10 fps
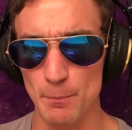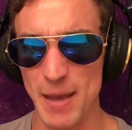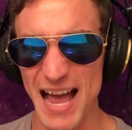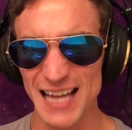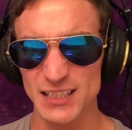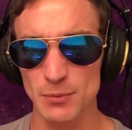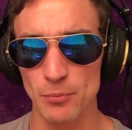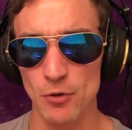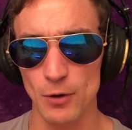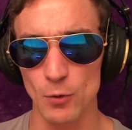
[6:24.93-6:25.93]
past the
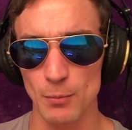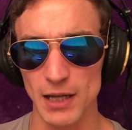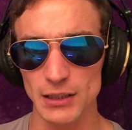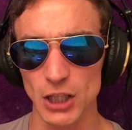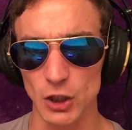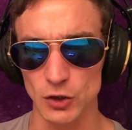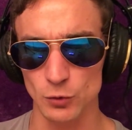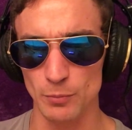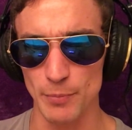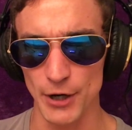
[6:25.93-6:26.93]
point where my lungs
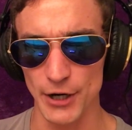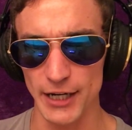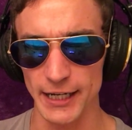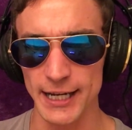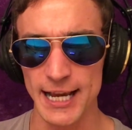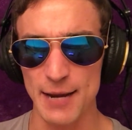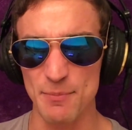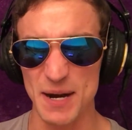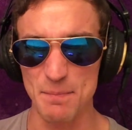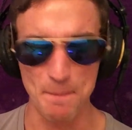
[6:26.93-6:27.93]
were burning and
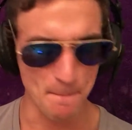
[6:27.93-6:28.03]
my